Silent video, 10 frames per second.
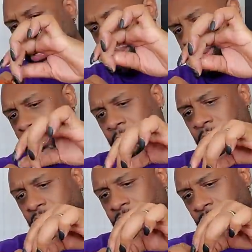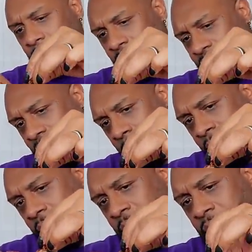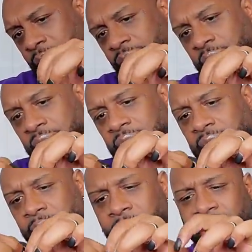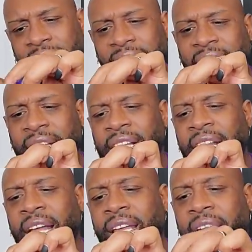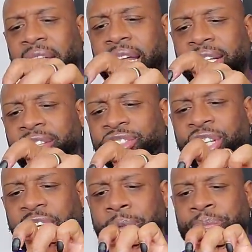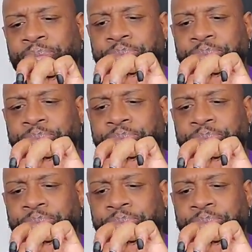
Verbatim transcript: pepper. I think I'm. I thought I was. I think I may be finna eat him. I gotta get this chicken